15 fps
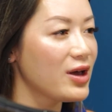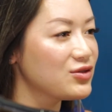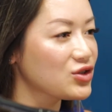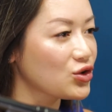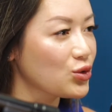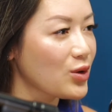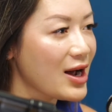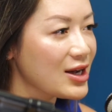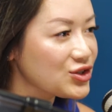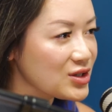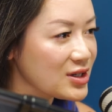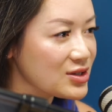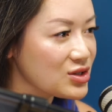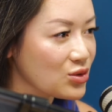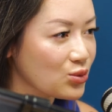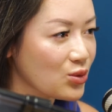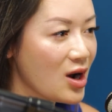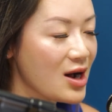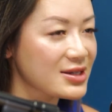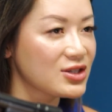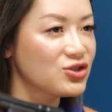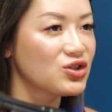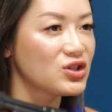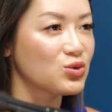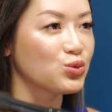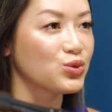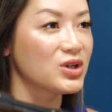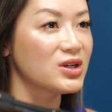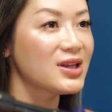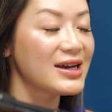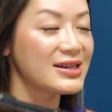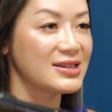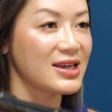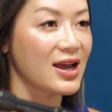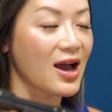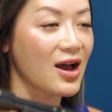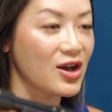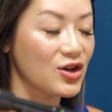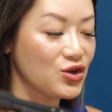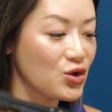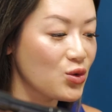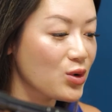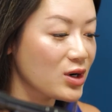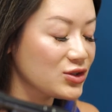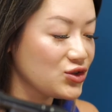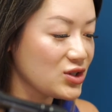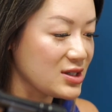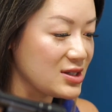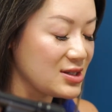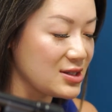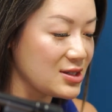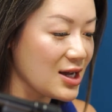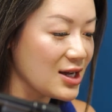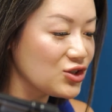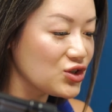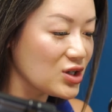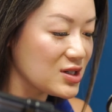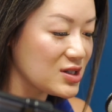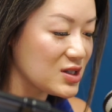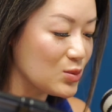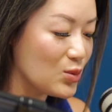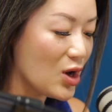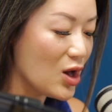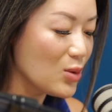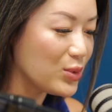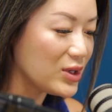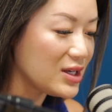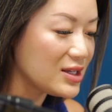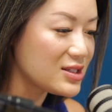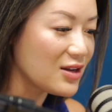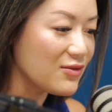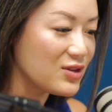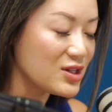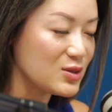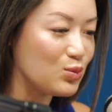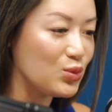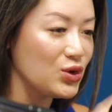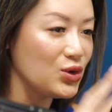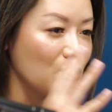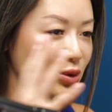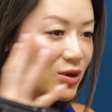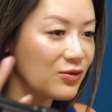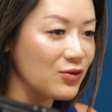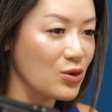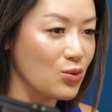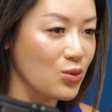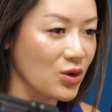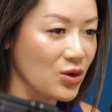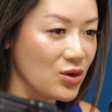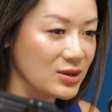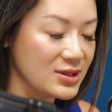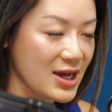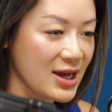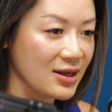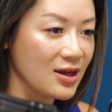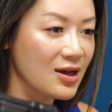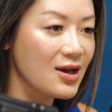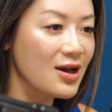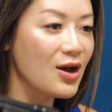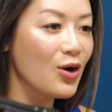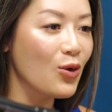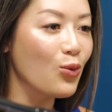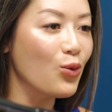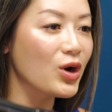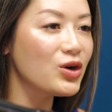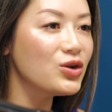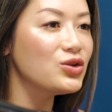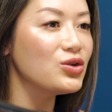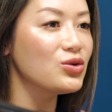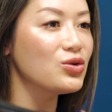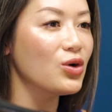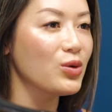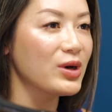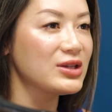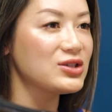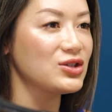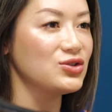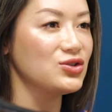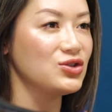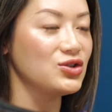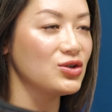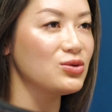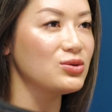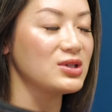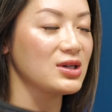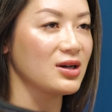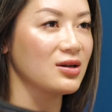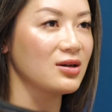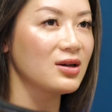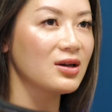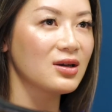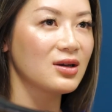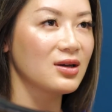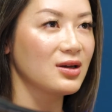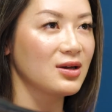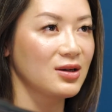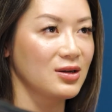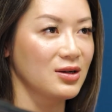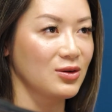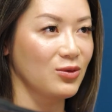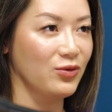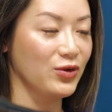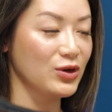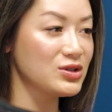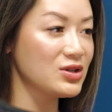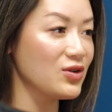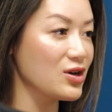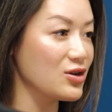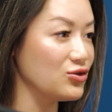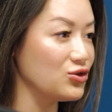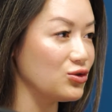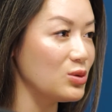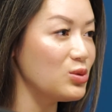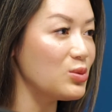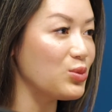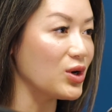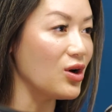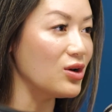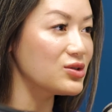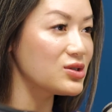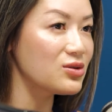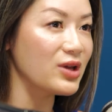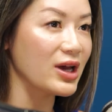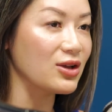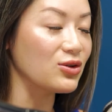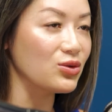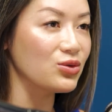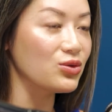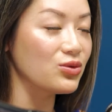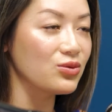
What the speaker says: like the waves crashing against the rocks and just realizing you are just such a small piece of this beautiful world. And what are you going to do to, first of all, contribute, but also like